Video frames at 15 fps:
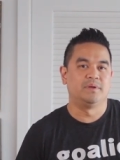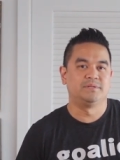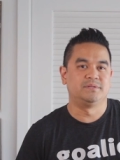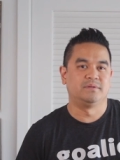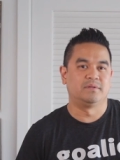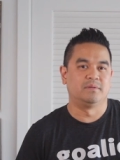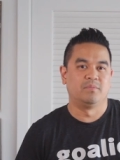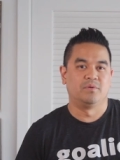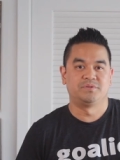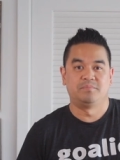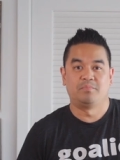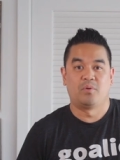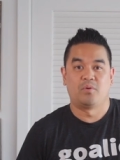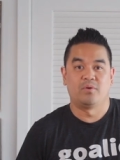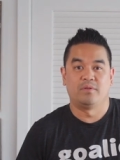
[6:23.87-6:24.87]
isn't the most
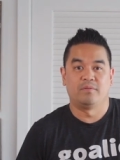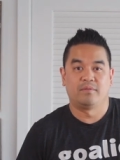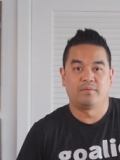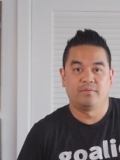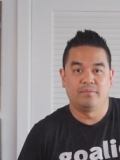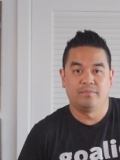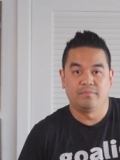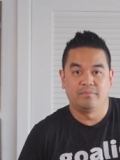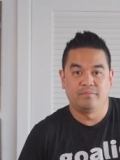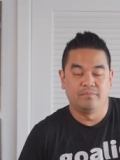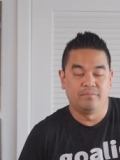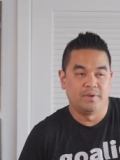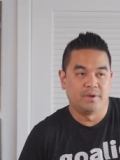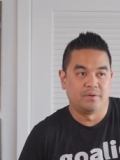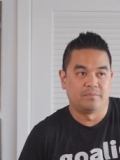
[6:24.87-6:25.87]
important,
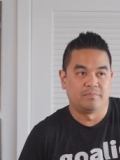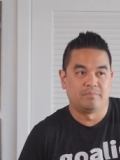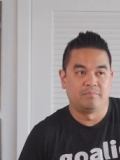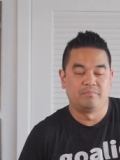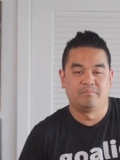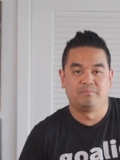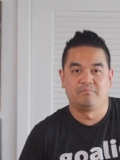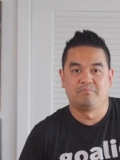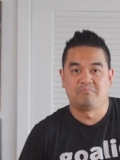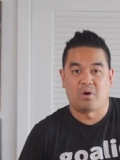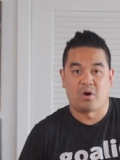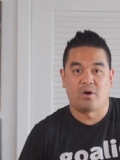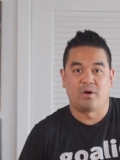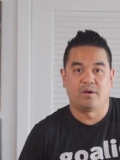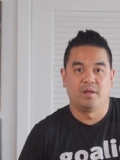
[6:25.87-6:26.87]
you know,
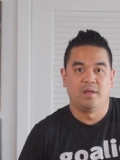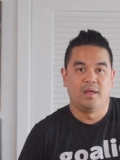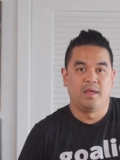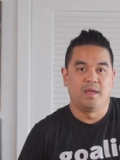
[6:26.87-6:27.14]
part.